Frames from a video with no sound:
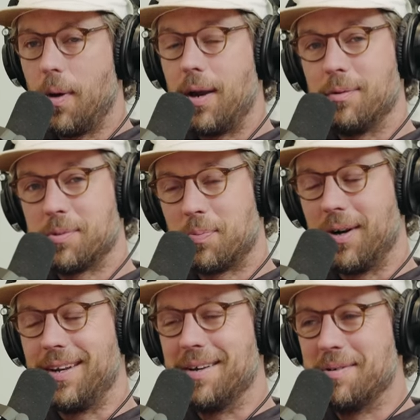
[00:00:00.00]
The putting was
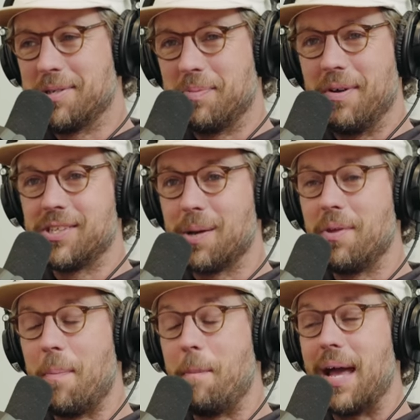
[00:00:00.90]
pretty. Some
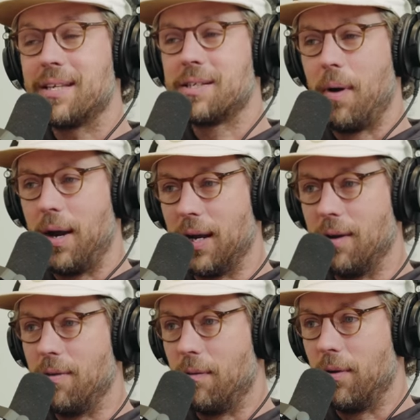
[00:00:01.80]
of the best putting
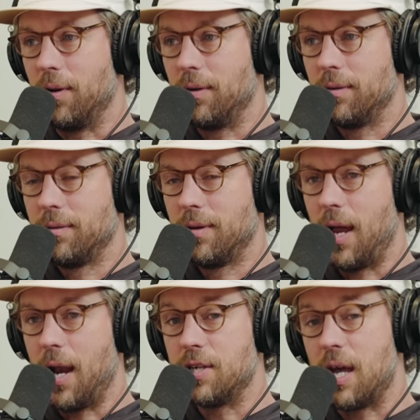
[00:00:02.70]
I've ever
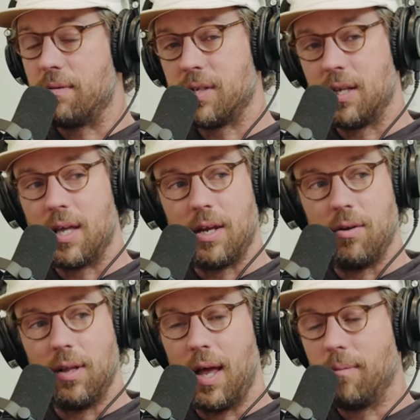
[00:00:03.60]
and I just have to say thank
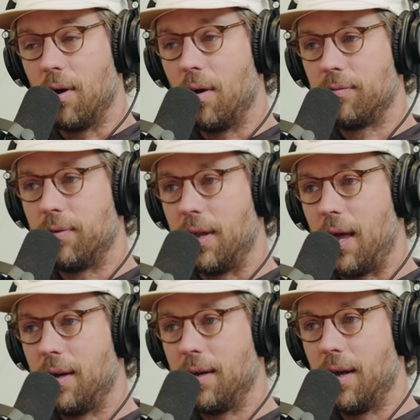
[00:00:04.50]
you to Lab Golf for that.